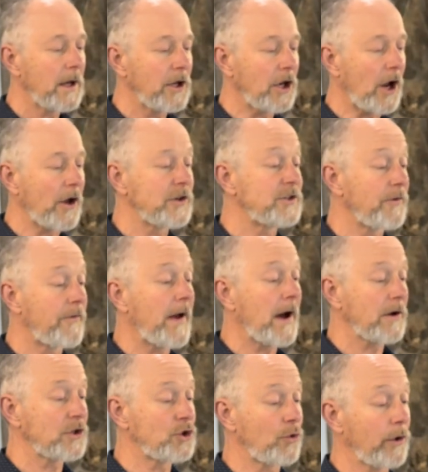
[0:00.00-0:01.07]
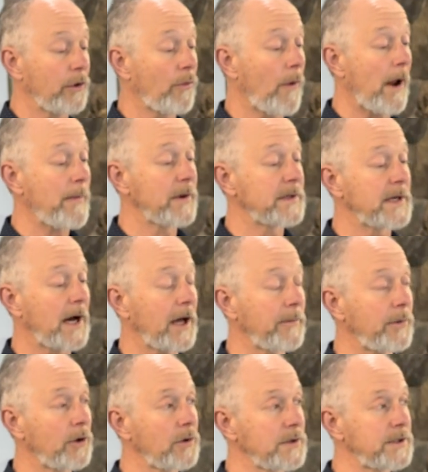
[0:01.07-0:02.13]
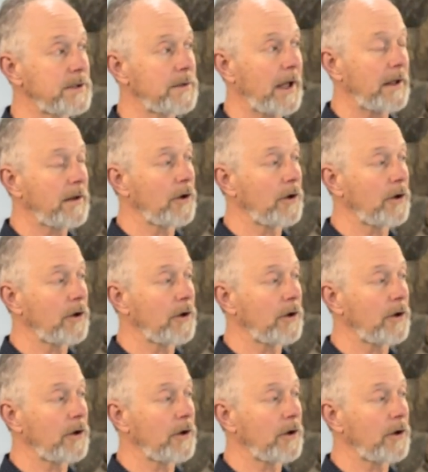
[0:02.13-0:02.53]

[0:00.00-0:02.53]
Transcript: you know, devout during Ramadan because they